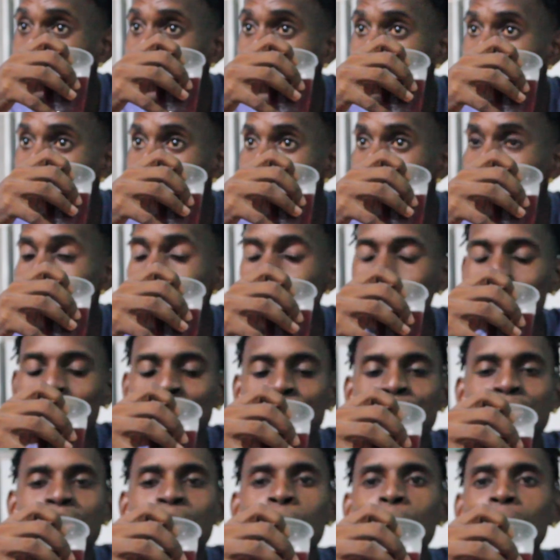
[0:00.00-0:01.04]
What?
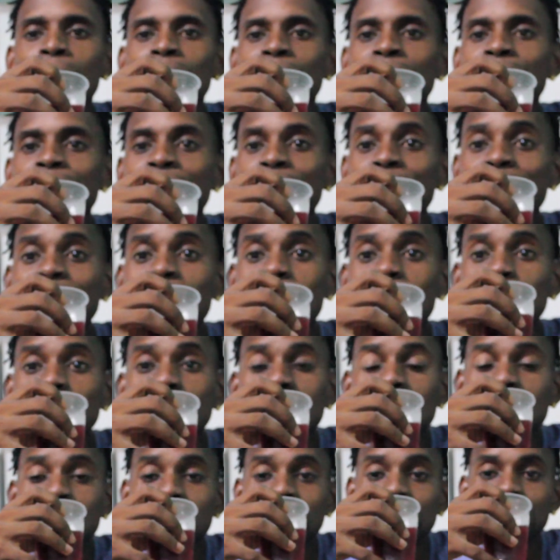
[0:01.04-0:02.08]

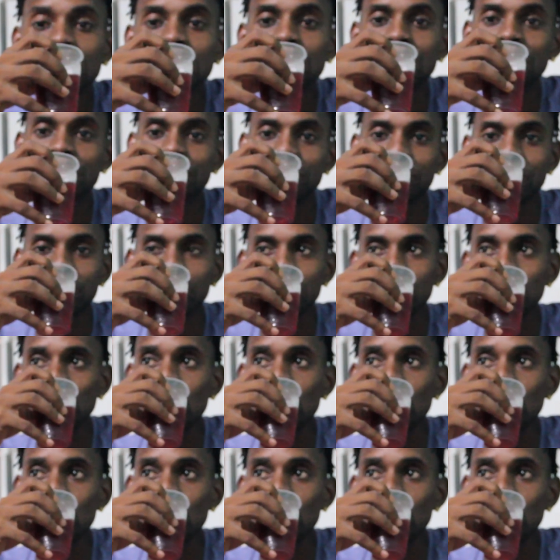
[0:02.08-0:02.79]
You hear that, people?